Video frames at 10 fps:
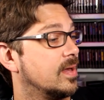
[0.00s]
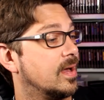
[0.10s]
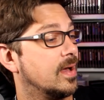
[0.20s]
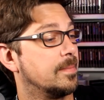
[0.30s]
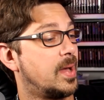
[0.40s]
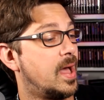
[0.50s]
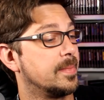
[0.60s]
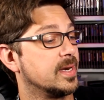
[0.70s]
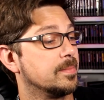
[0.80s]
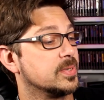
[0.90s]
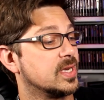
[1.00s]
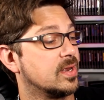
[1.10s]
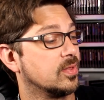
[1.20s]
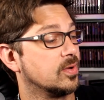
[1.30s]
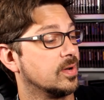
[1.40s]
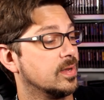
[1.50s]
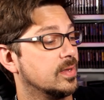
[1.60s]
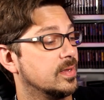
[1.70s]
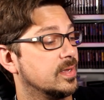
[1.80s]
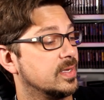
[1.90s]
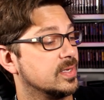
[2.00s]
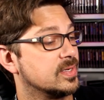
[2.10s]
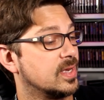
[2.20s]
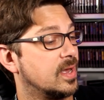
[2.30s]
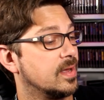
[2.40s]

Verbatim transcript: Bahamut in particular, is